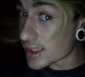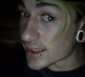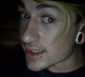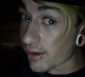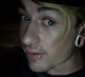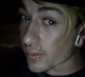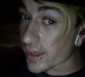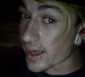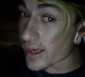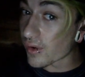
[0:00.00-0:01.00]
you have to wait
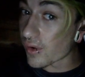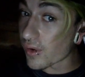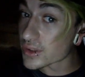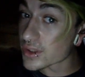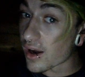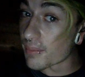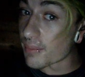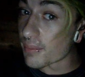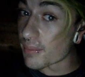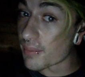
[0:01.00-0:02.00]
a long time
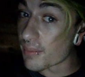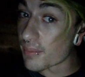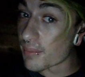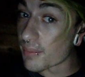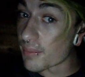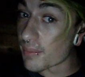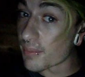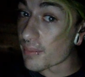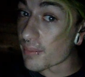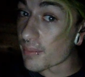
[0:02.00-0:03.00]
between stretching to do your
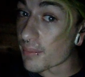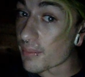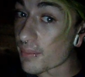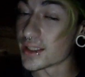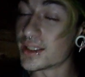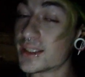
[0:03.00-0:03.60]
second piercing.